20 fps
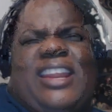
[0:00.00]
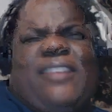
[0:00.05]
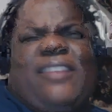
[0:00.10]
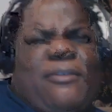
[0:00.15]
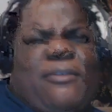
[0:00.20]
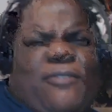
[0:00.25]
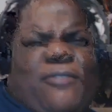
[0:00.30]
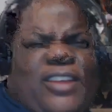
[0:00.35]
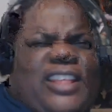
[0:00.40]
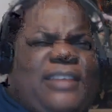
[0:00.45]
didn't
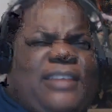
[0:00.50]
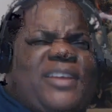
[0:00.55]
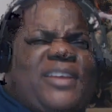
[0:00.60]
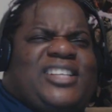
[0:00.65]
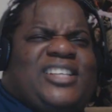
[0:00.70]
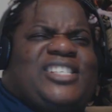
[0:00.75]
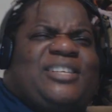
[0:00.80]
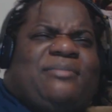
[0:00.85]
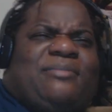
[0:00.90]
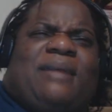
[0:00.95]
even really
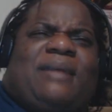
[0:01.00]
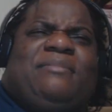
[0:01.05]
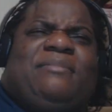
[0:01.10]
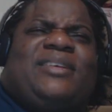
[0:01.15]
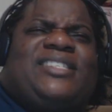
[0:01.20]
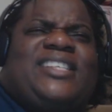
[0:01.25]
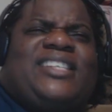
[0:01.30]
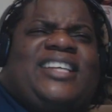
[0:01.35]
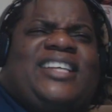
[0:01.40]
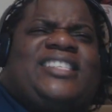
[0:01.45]
mention my
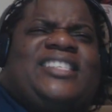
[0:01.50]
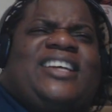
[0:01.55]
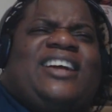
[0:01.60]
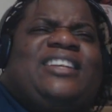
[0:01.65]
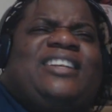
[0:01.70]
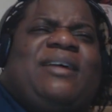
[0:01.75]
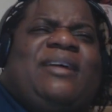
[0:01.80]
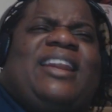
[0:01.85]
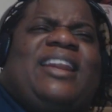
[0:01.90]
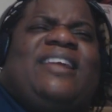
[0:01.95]
music. I
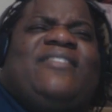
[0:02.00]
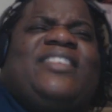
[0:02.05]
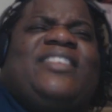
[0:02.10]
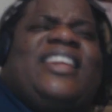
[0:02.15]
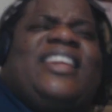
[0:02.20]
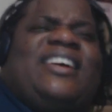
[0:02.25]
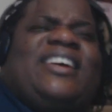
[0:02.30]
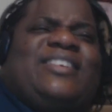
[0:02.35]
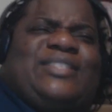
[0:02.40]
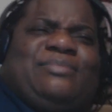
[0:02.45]
talked about
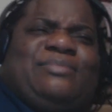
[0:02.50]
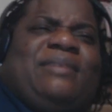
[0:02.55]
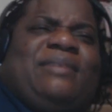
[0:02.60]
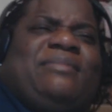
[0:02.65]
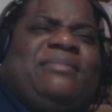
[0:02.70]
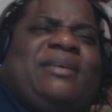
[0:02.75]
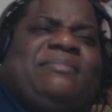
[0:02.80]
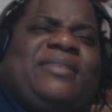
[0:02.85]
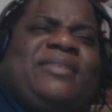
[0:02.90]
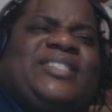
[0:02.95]
everything else
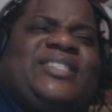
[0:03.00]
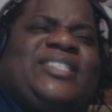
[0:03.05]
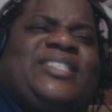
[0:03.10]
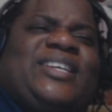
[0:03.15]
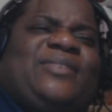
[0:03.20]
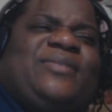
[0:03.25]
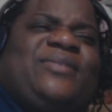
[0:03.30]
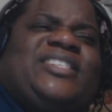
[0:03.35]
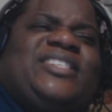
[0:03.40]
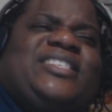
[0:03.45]
but my
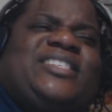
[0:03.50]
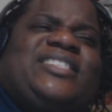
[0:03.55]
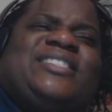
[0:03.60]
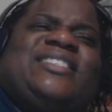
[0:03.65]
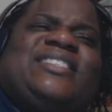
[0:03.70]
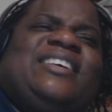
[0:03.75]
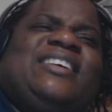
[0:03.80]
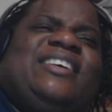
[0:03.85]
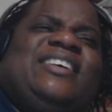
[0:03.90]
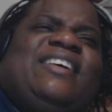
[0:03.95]
music, which
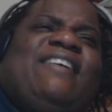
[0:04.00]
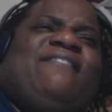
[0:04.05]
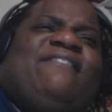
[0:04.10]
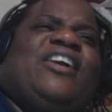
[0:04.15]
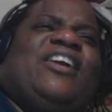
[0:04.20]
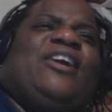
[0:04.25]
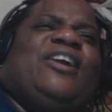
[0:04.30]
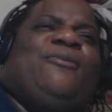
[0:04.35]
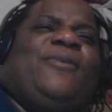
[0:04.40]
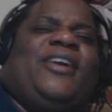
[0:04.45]
is
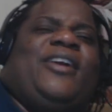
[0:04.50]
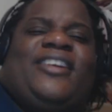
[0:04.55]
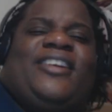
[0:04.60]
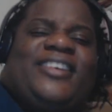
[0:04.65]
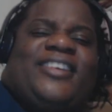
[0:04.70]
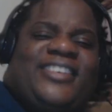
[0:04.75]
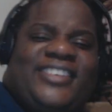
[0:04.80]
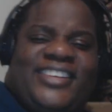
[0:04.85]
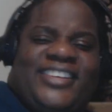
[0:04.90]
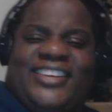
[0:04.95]
very
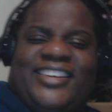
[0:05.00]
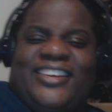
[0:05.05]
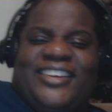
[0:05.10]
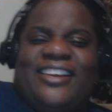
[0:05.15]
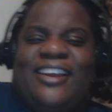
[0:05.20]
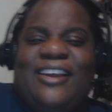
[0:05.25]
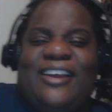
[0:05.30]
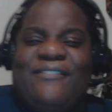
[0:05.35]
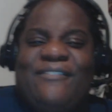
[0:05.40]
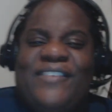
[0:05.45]
weird.
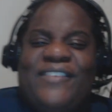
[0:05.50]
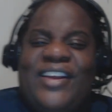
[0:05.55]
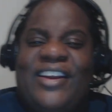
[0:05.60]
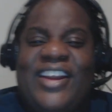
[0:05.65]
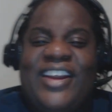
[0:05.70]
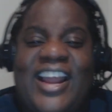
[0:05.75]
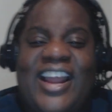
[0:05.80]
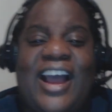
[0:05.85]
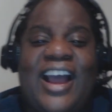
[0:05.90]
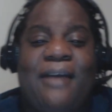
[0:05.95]

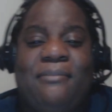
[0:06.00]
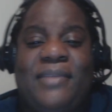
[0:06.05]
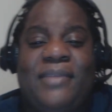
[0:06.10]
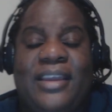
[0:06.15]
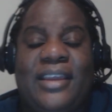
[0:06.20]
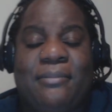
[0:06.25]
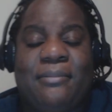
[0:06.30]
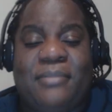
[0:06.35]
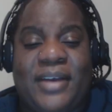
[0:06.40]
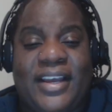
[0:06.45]
Very not
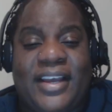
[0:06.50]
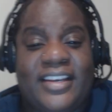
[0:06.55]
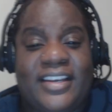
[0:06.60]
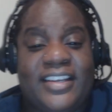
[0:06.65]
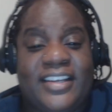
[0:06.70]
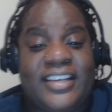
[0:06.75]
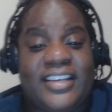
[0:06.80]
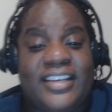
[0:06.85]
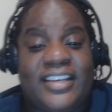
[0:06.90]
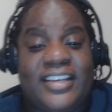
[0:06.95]
me,
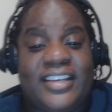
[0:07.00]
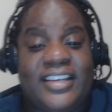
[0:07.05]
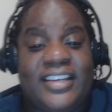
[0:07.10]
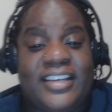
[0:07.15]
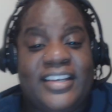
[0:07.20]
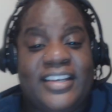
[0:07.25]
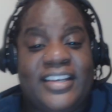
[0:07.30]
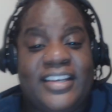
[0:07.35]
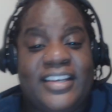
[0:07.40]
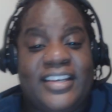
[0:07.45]
but
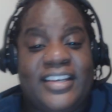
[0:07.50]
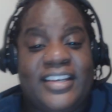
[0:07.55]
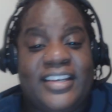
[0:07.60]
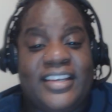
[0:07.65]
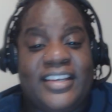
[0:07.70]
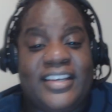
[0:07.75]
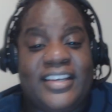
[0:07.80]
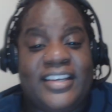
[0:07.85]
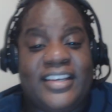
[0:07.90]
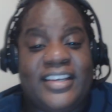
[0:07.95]
definitely
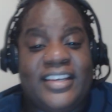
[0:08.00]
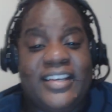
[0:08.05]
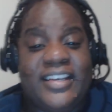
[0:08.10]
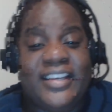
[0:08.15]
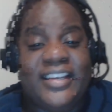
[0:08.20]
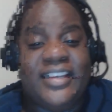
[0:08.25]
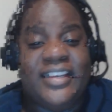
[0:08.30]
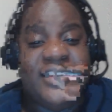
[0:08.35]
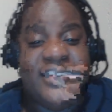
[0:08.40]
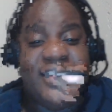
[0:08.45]
wanted to
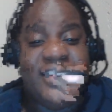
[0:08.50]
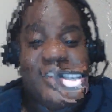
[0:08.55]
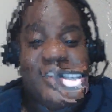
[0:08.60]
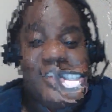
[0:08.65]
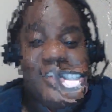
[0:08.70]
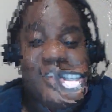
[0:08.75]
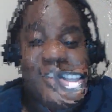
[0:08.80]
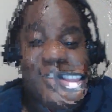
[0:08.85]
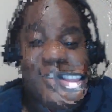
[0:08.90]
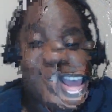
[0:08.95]

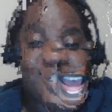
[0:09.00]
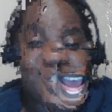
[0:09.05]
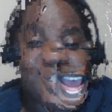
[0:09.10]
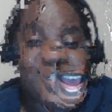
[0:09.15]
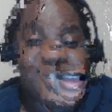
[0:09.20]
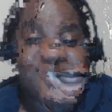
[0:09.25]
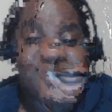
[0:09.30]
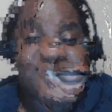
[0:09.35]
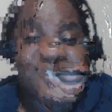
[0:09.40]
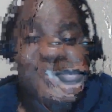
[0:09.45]
mention
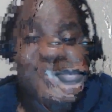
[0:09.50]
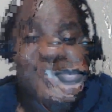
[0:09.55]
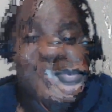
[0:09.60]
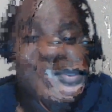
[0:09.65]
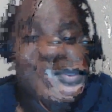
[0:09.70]
that.